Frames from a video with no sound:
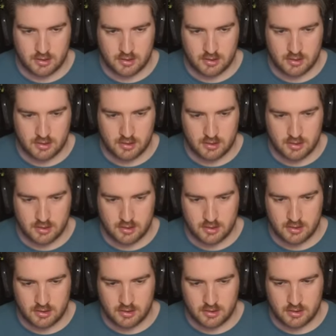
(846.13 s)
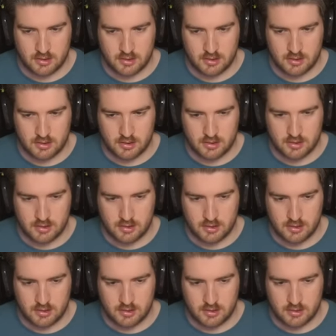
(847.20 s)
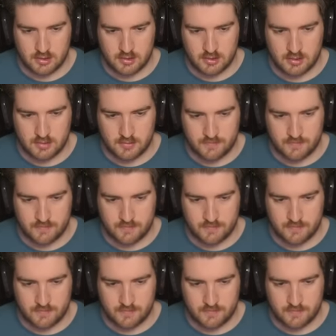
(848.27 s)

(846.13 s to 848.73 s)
Nobody speaks.